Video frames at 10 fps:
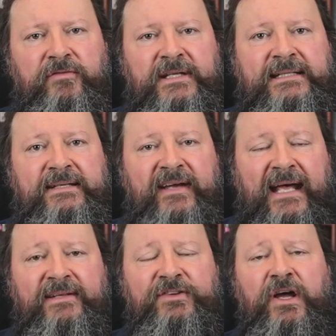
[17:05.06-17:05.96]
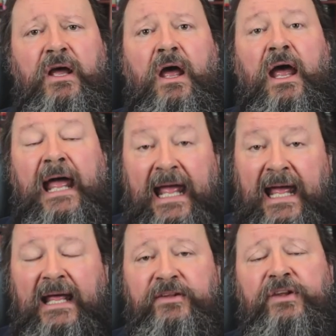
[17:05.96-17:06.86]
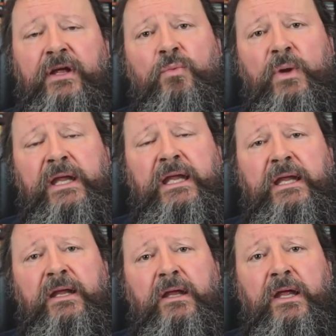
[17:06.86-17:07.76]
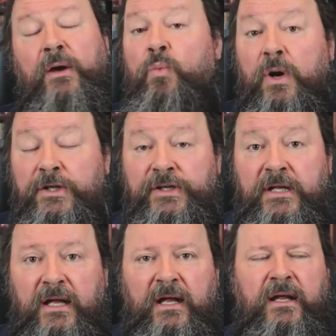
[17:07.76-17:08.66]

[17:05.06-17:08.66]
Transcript: of that event, and we would